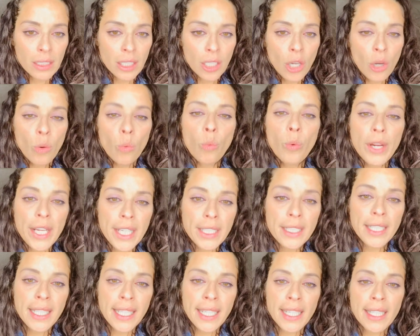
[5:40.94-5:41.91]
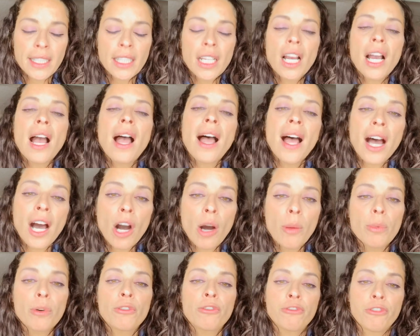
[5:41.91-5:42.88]
We need
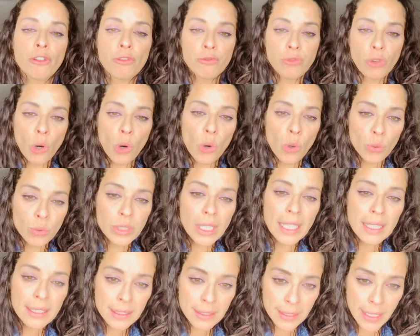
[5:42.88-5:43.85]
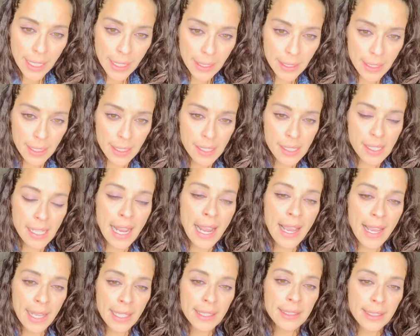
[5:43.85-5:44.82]
help for Rose Dinkins at
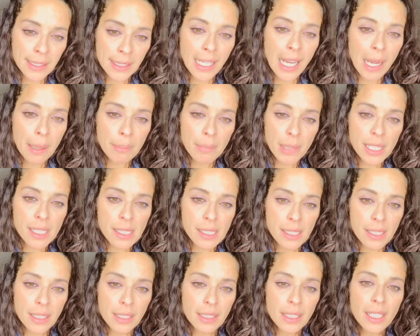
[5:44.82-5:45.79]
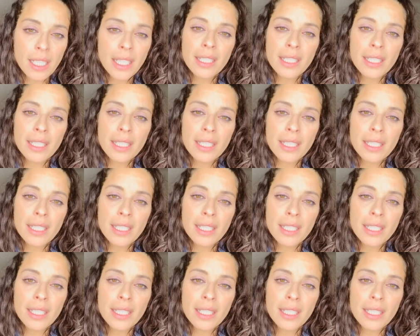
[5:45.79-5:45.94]
SCI Muncie.